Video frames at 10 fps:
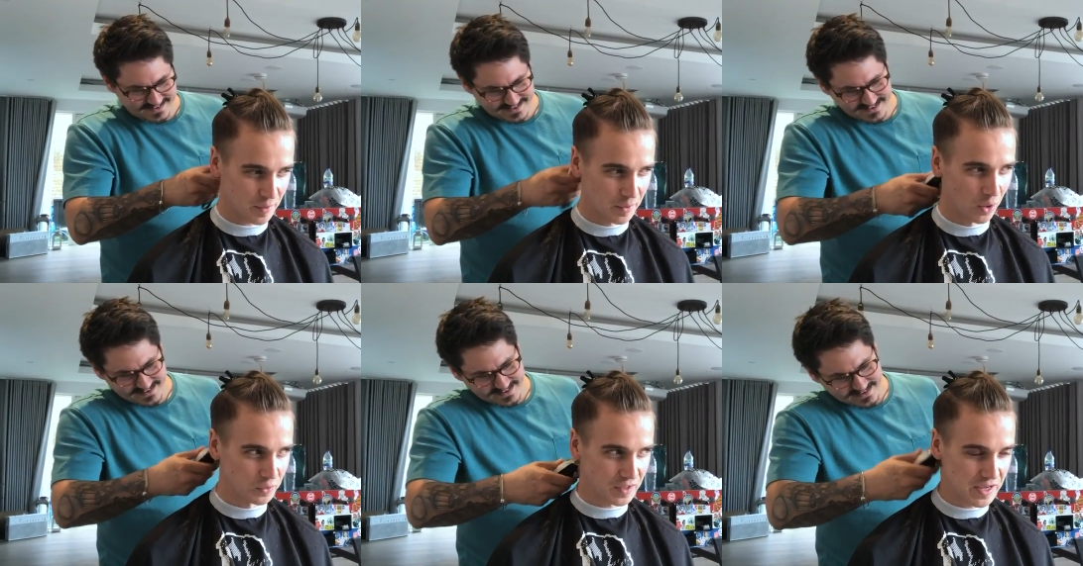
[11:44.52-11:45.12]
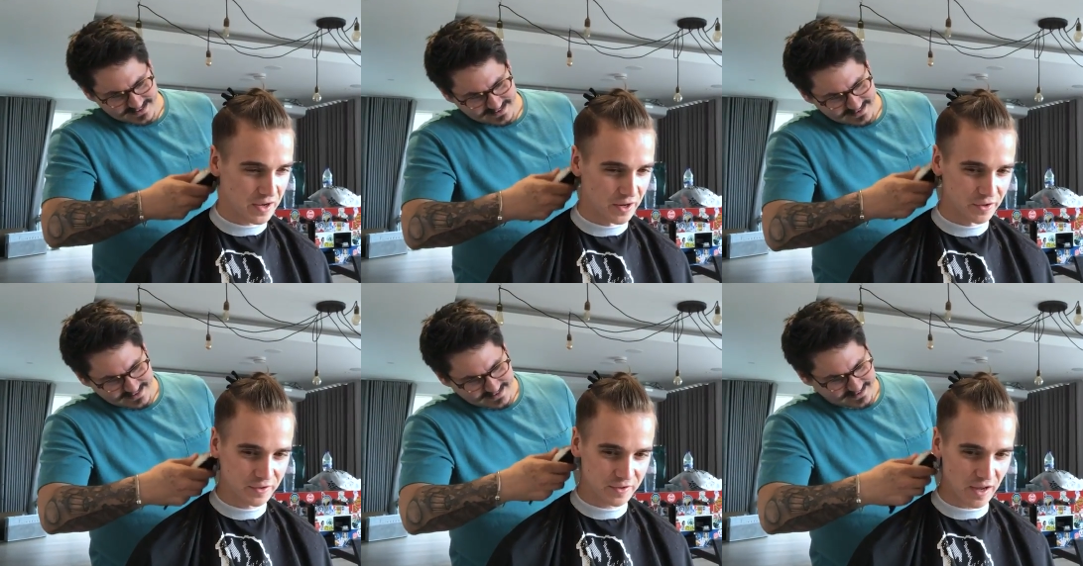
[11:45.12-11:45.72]
Speaker 1: come an alter
Speaker 2: ego,
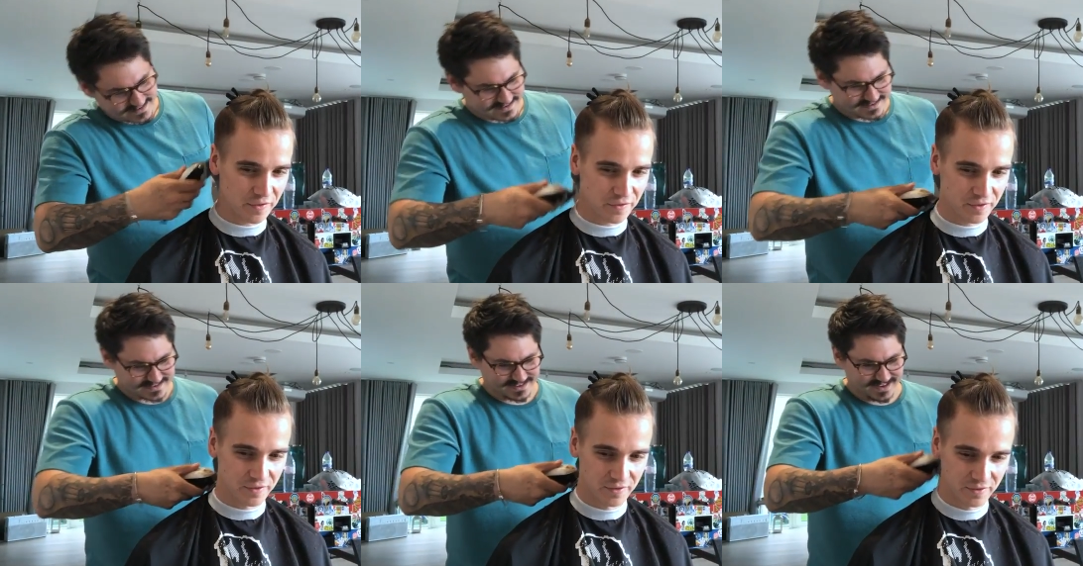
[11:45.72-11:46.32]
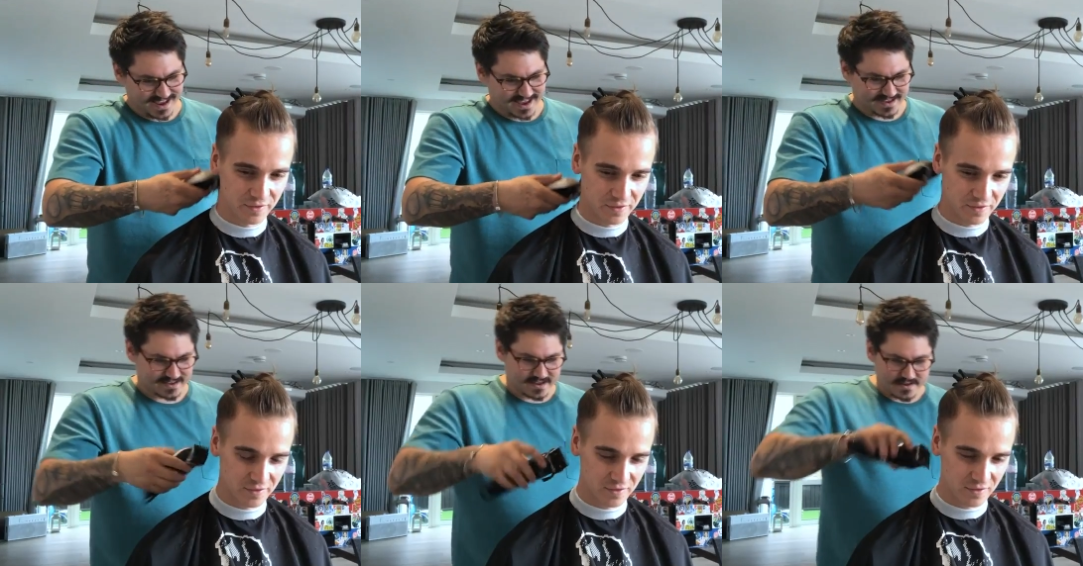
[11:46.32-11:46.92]
Seth. Yeah.
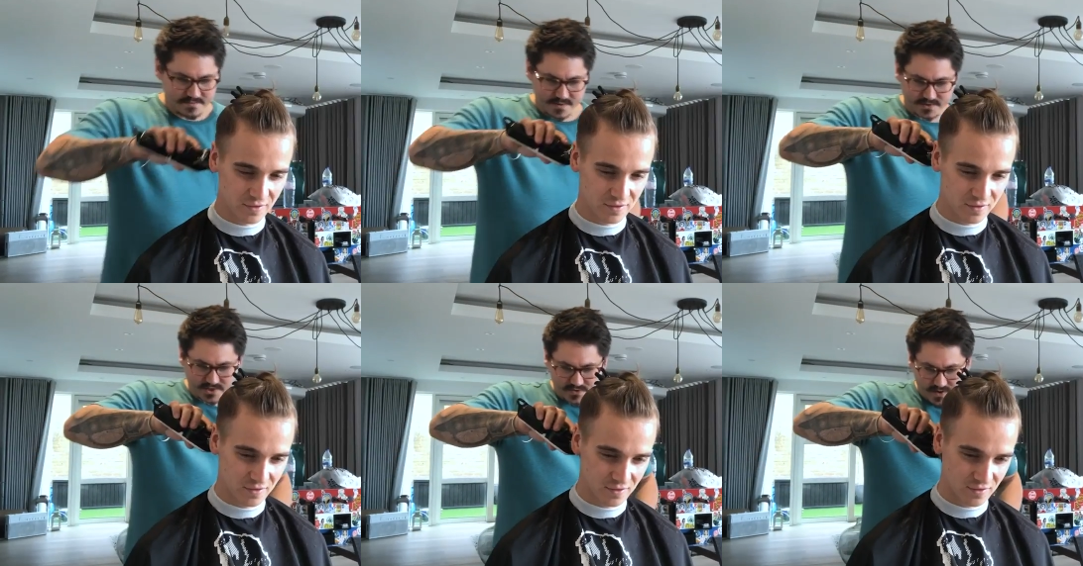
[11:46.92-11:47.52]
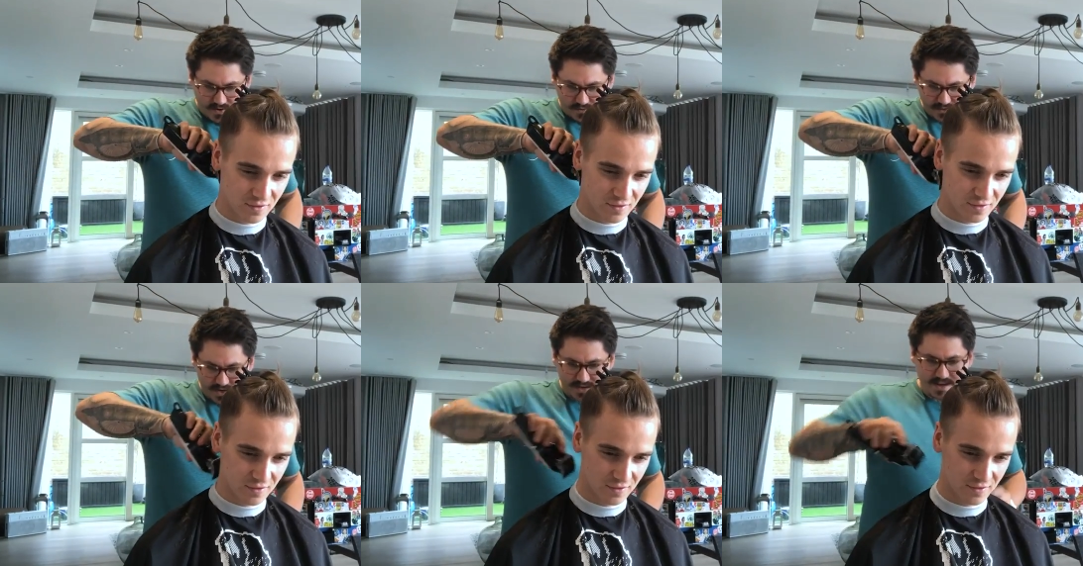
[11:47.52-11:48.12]
Maybe you should do a whole
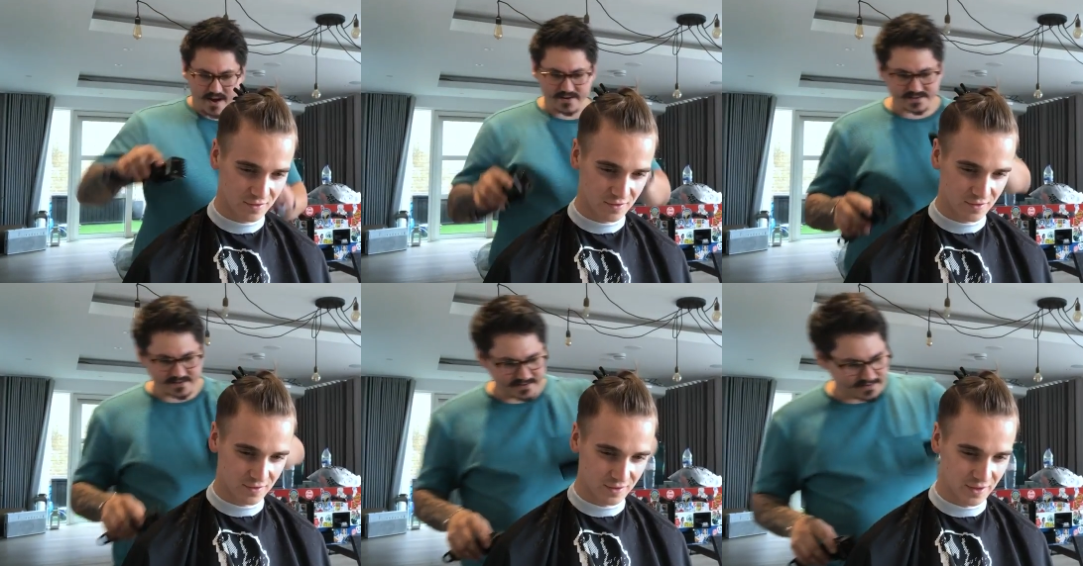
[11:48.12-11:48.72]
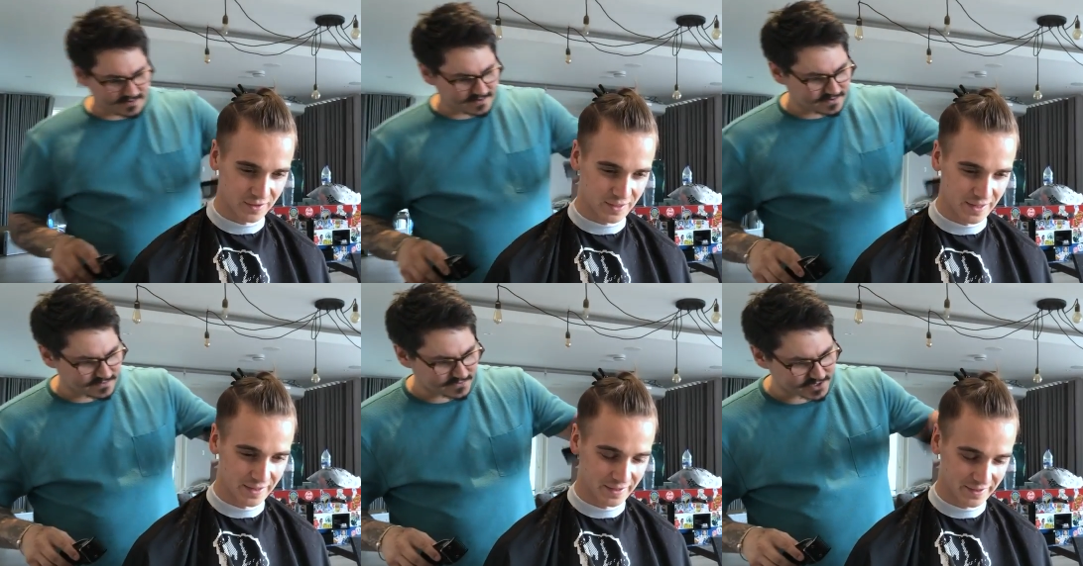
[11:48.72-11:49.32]
entire character. Yeah,
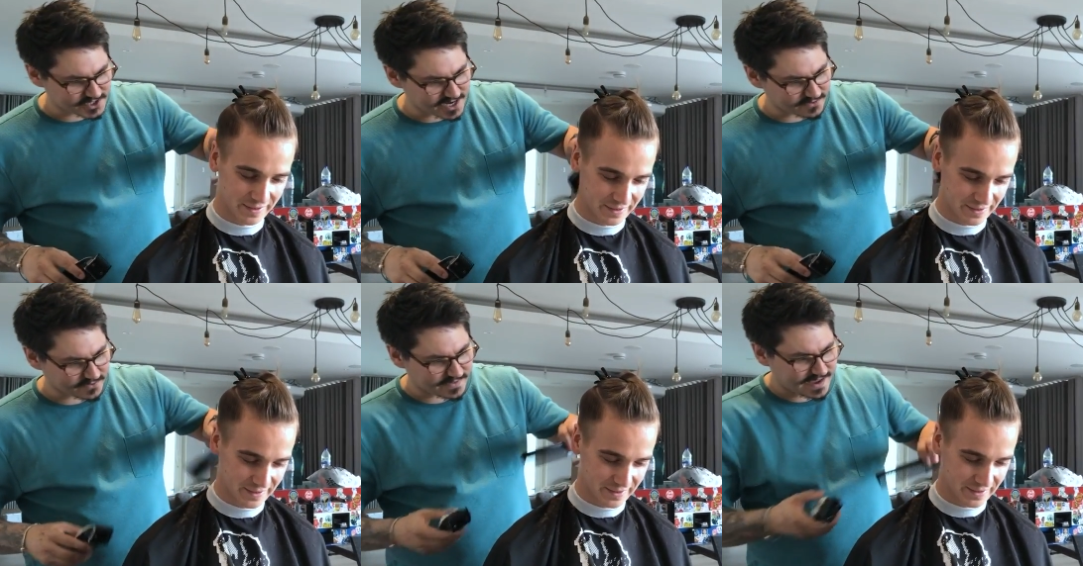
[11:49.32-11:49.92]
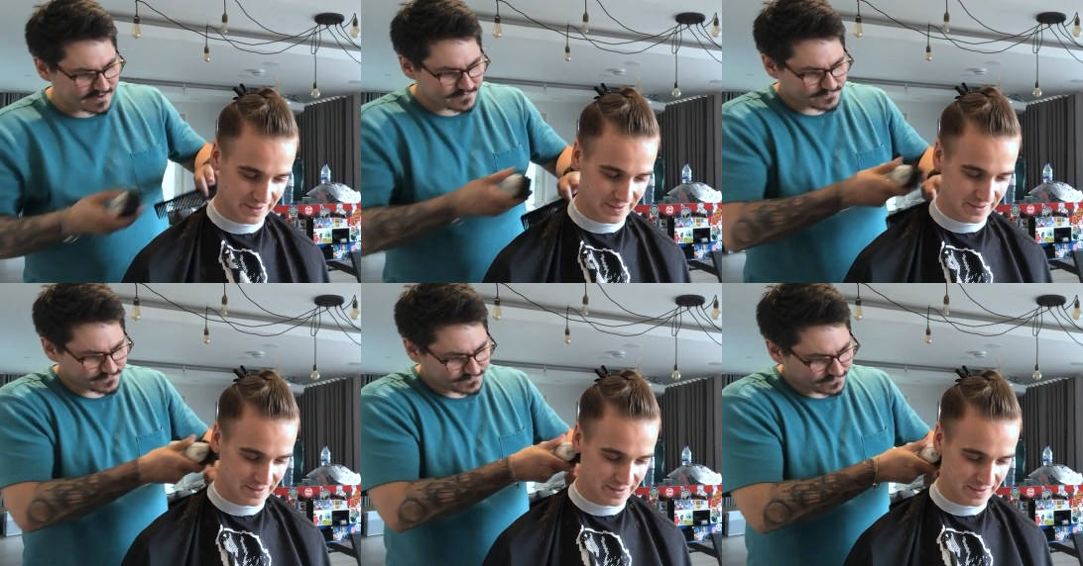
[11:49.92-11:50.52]
exactly. For your channel on that.
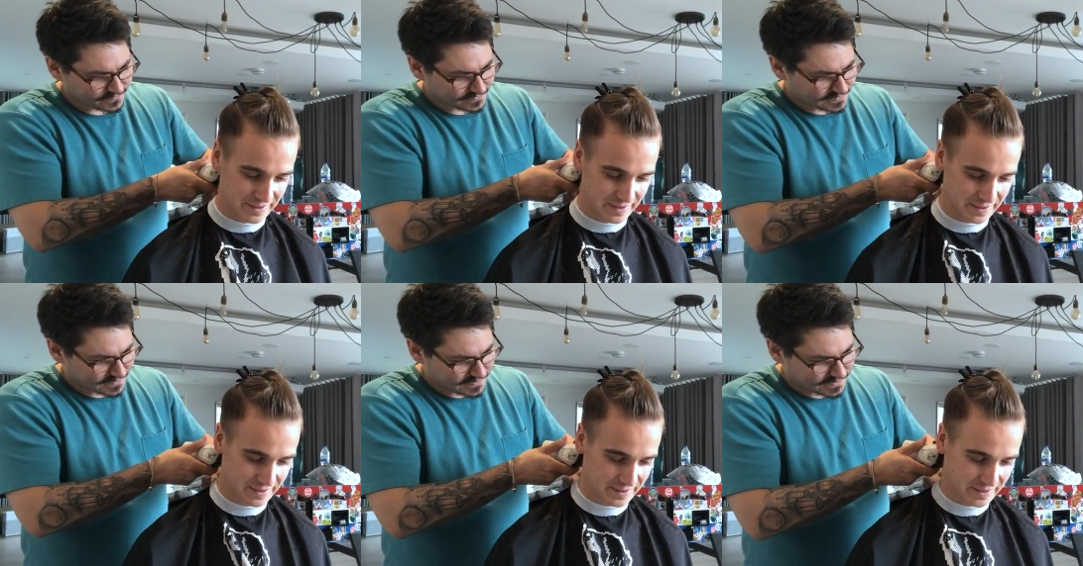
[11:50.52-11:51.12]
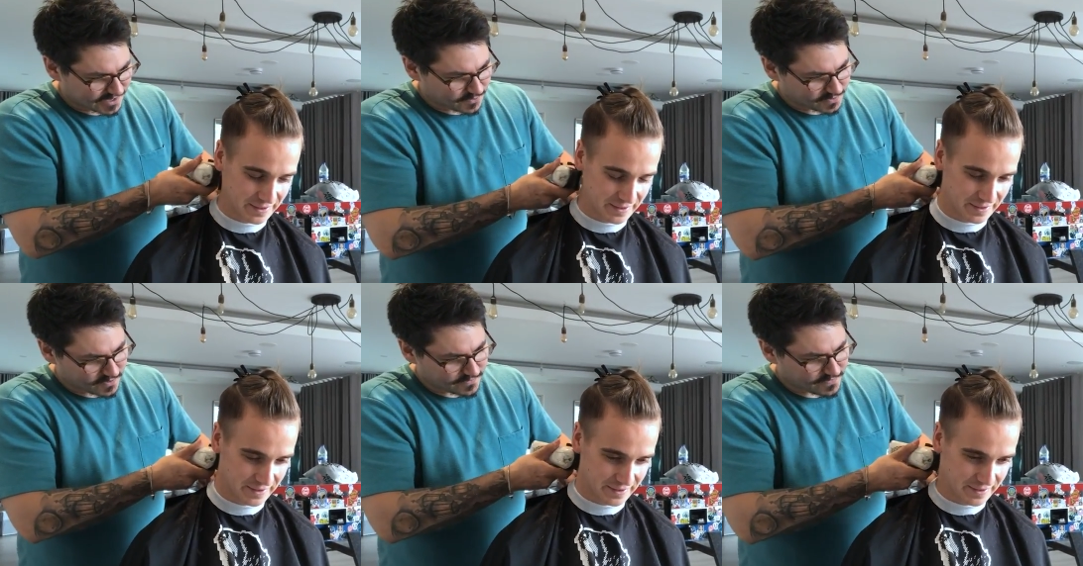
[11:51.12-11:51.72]
That could
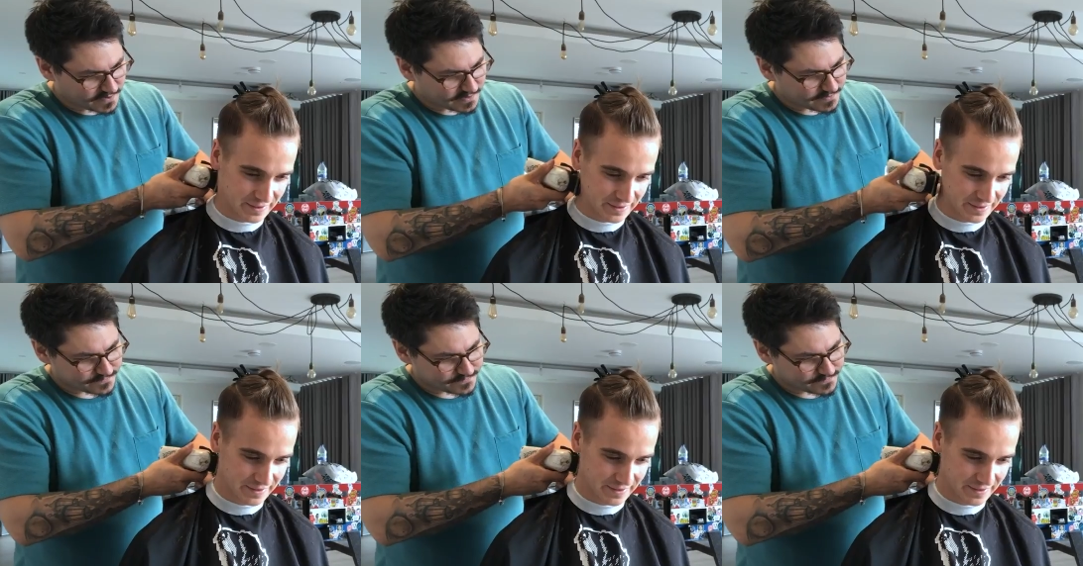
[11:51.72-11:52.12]
be quite fun.